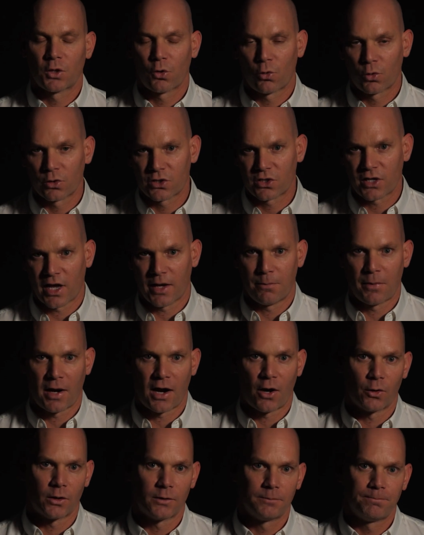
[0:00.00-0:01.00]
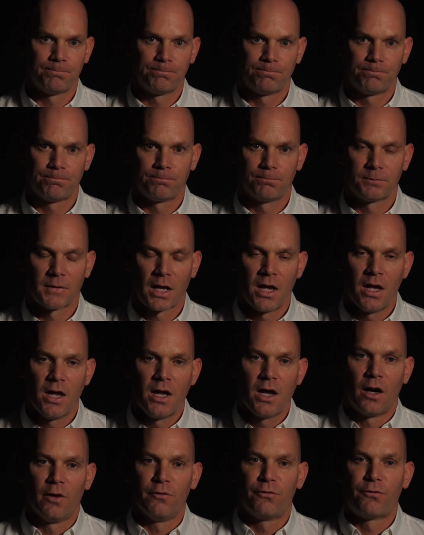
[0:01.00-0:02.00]
or state power.
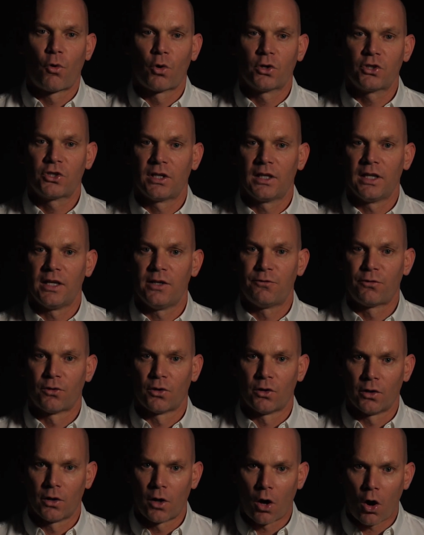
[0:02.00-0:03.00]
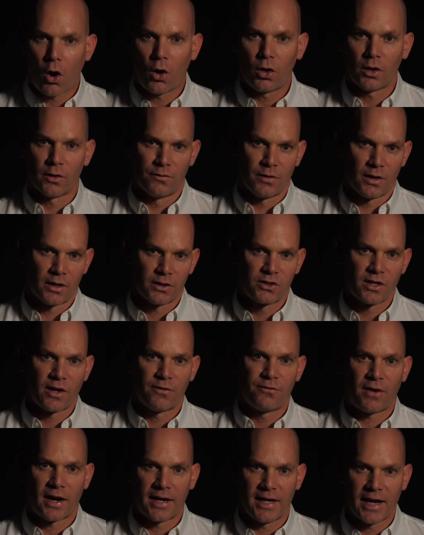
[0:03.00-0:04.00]
Unfortunately for all of us,
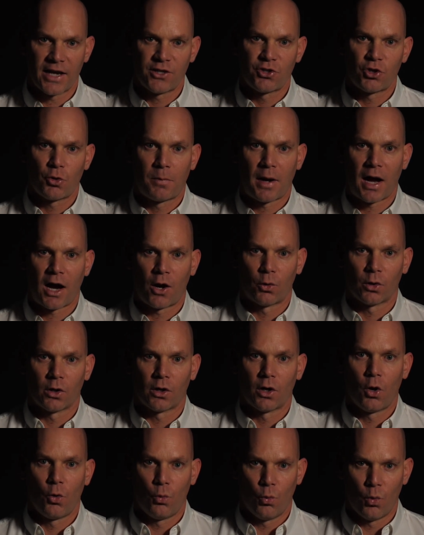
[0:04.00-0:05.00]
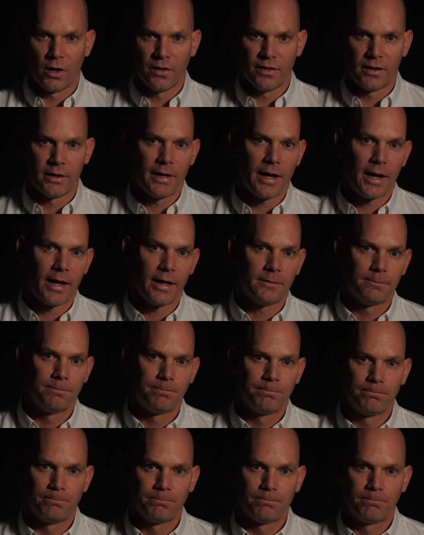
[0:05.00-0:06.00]
financial power won the day.
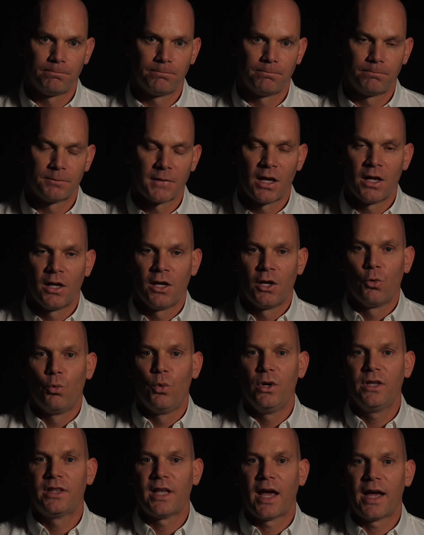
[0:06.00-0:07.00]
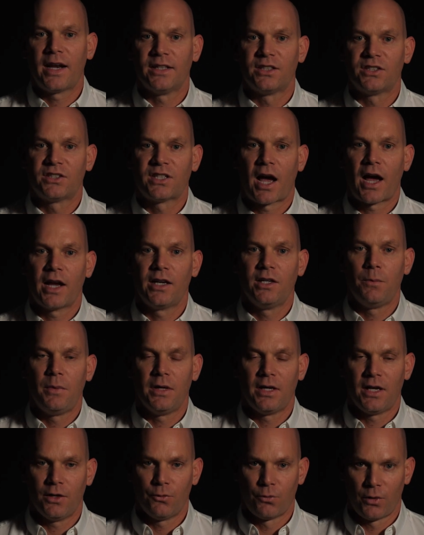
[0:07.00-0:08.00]
With that, it's time to
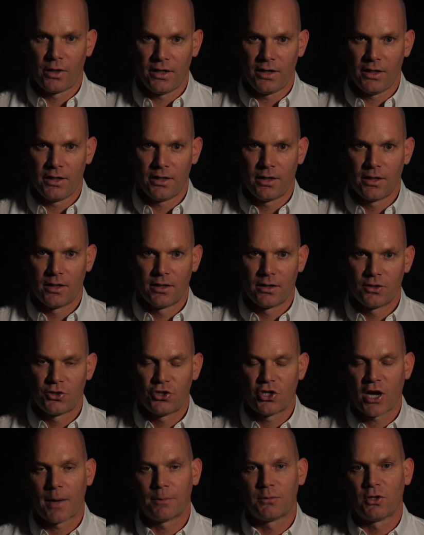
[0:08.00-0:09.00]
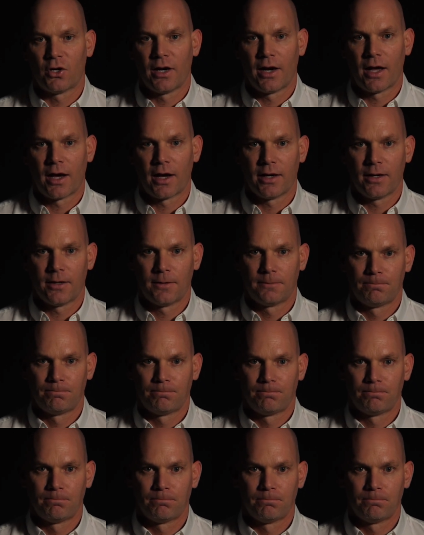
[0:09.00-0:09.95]
begin reading Chapter 9.